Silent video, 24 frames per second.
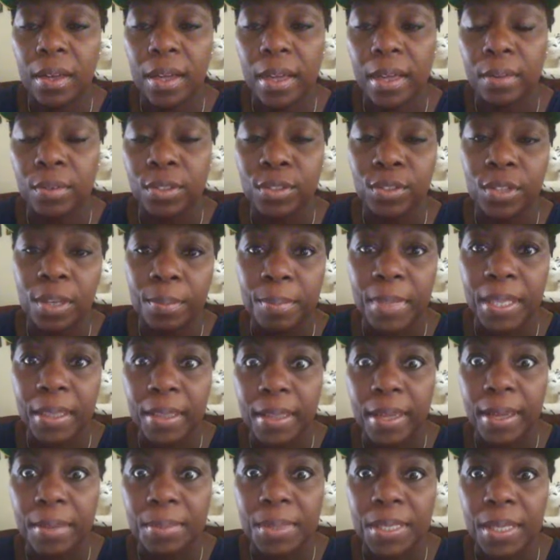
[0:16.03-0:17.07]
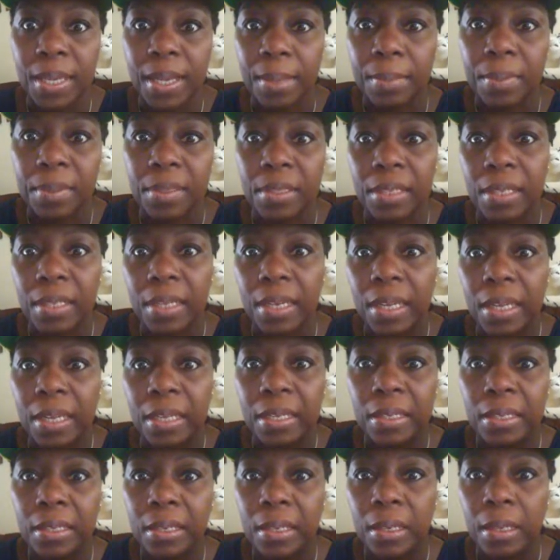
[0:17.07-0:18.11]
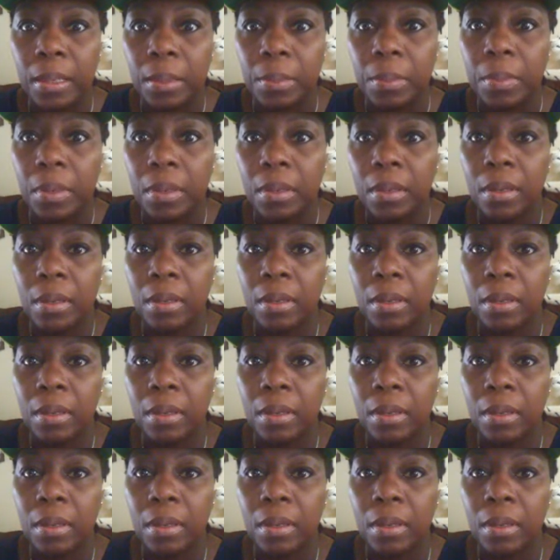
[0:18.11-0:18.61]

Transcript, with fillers: I was on my laptop and then I ended up